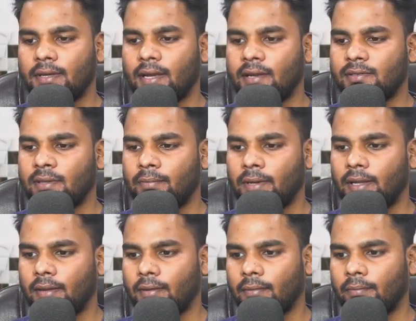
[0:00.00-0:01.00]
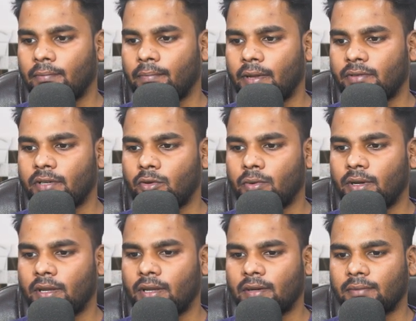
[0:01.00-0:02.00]
and simply paste it over
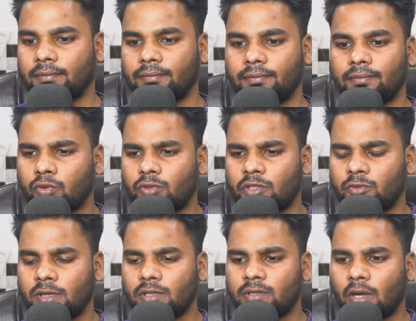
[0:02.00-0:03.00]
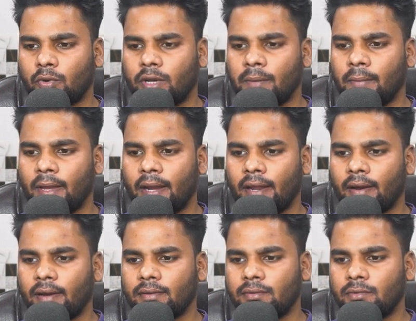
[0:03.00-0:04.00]
here. So this will shouting me an
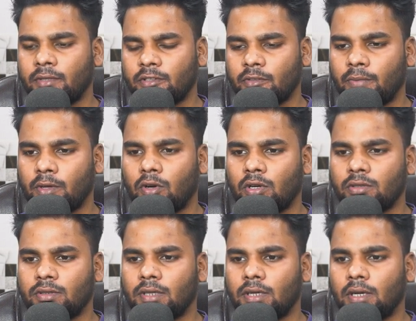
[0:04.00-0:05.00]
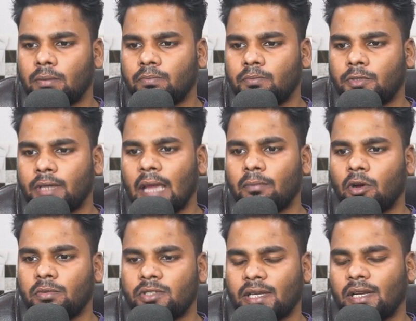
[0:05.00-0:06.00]
error. This is because the type
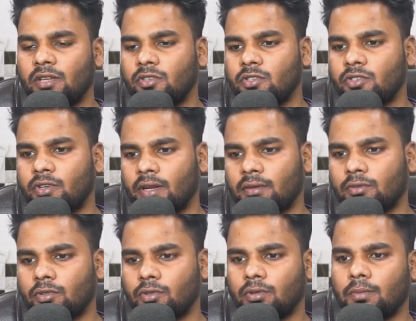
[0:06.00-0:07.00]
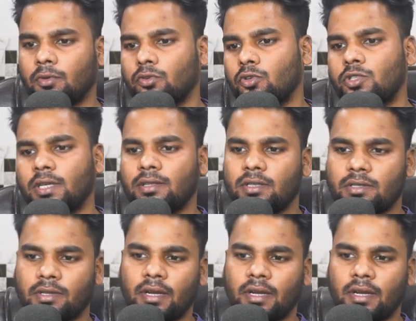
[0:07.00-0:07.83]
of the channel is string. So I'm going to change this